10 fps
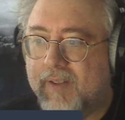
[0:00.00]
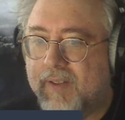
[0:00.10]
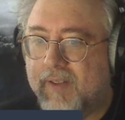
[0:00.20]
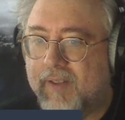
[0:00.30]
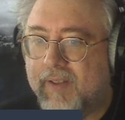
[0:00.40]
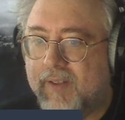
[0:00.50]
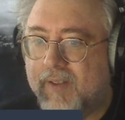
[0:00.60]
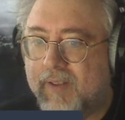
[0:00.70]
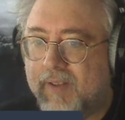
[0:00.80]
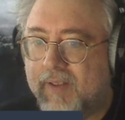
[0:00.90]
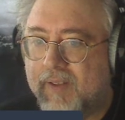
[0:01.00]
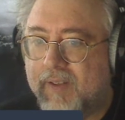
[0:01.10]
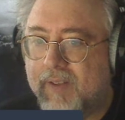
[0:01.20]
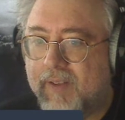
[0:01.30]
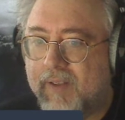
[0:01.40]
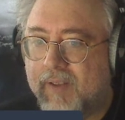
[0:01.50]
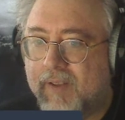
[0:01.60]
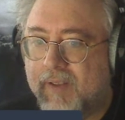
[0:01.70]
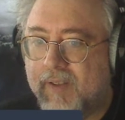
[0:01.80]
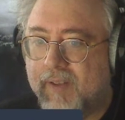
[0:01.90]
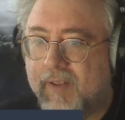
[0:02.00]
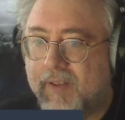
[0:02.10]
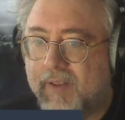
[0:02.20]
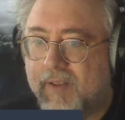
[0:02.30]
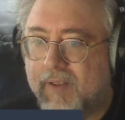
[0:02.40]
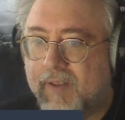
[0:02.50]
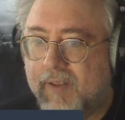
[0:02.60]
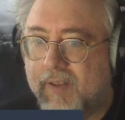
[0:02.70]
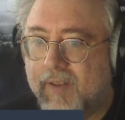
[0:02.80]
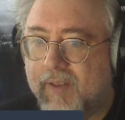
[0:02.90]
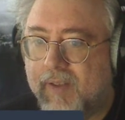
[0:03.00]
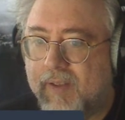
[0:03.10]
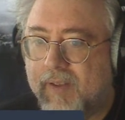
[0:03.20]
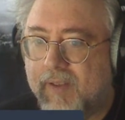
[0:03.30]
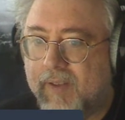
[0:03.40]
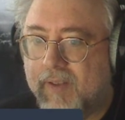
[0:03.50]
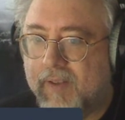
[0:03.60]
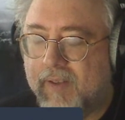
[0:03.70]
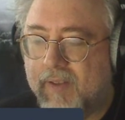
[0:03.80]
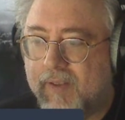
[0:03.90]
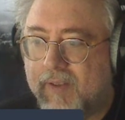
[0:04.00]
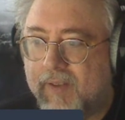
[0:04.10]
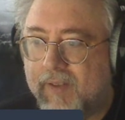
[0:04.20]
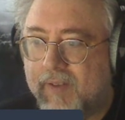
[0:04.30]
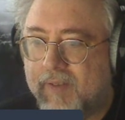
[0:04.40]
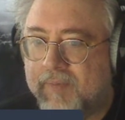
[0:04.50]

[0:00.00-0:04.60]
(silent)